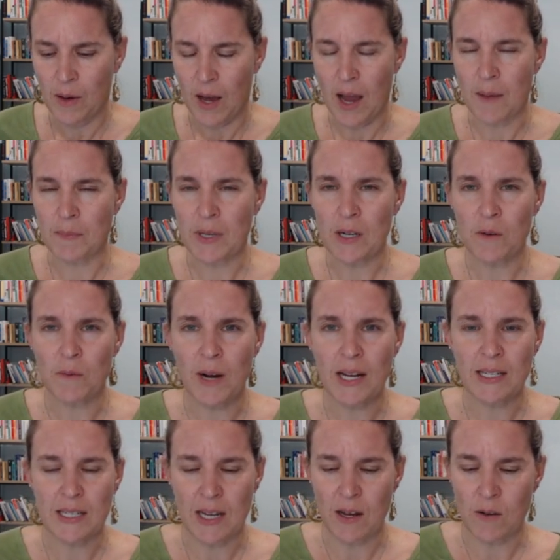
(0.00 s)
I'm going to
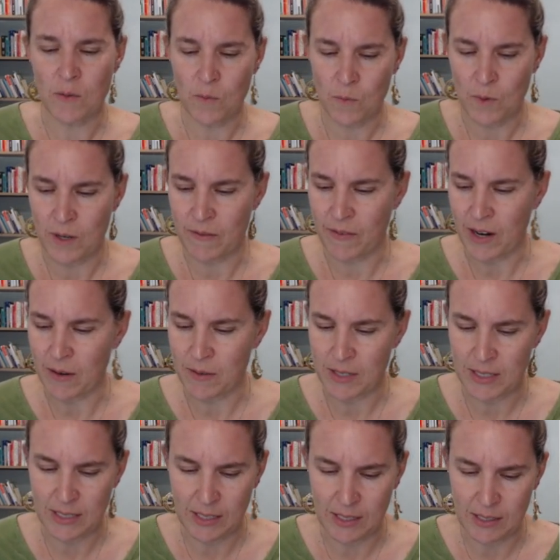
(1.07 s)
write down what a
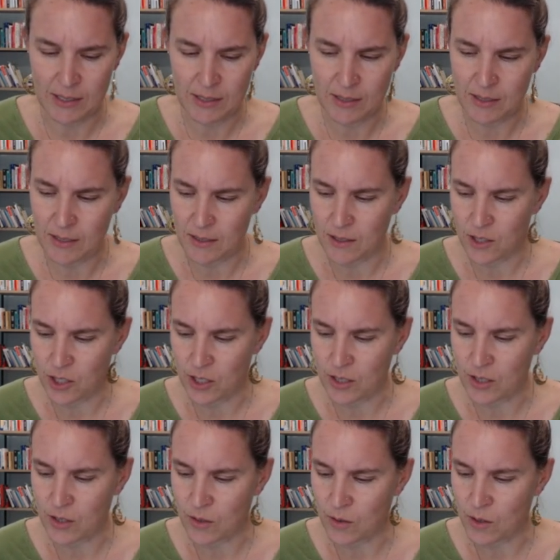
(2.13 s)
virus is
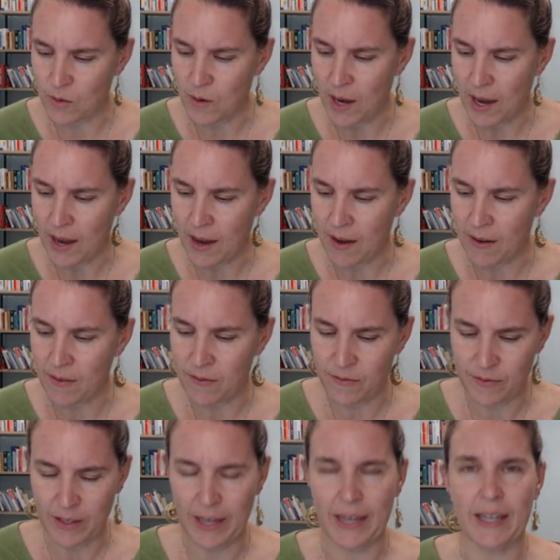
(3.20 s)
just so you have
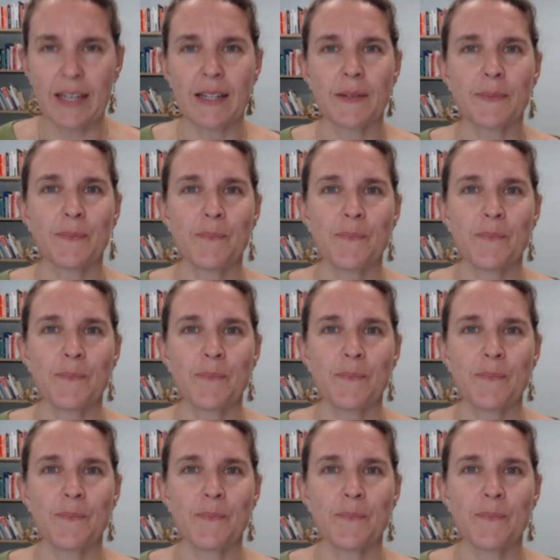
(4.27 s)
like